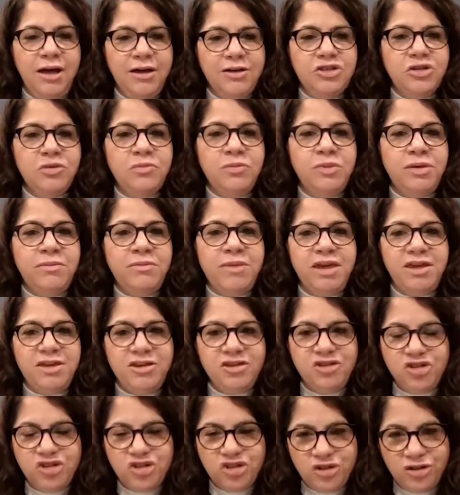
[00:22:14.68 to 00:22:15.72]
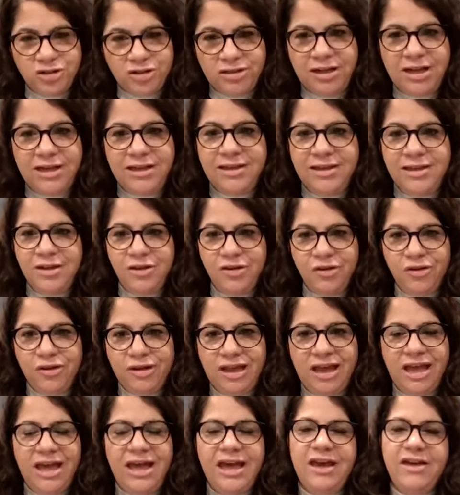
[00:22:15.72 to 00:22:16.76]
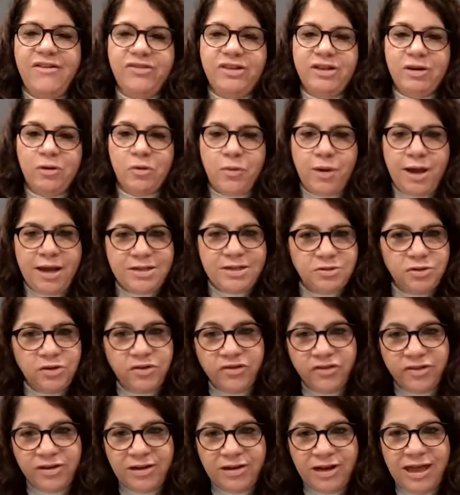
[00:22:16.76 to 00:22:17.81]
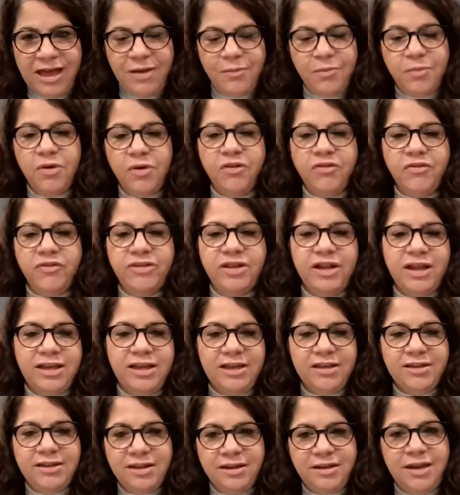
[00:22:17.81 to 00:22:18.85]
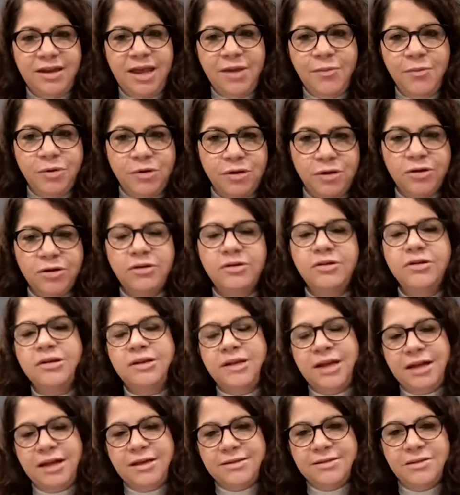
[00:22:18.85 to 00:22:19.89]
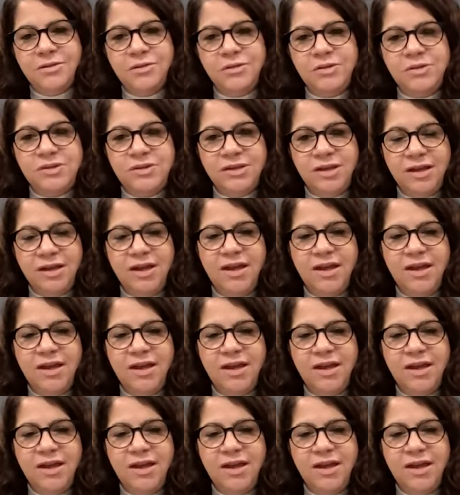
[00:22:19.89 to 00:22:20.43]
to be making sure like you're gonna have the right overlap of like the neighbor nozzles